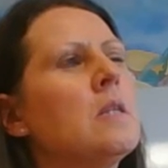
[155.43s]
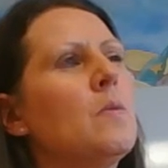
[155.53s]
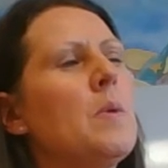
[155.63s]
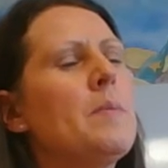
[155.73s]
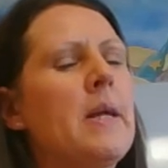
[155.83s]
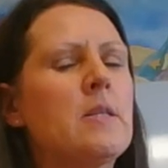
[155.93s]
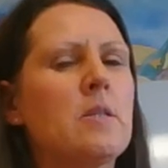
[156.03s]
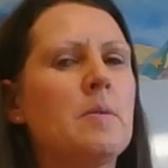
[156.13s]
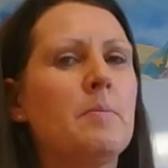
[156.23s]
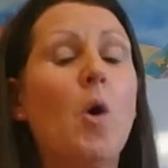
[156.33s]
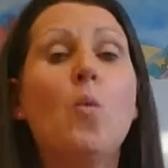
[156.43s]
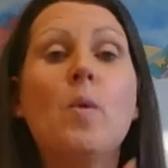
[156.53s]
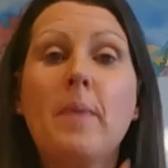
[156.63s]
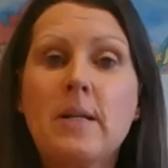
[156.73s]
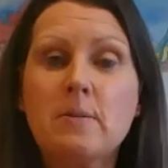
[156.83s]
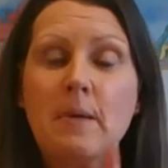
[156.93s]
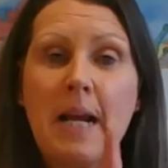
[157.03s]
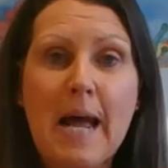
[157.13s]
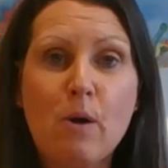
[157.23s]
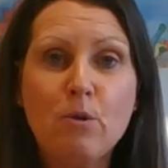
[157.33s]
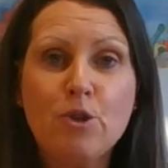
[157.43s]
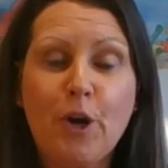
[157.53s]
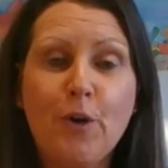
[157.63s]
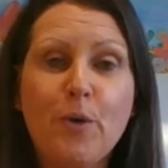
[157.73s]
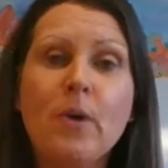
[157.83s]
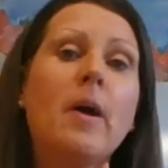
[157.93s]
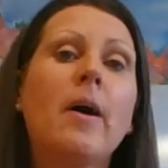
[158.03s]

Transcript: We made some cloud dough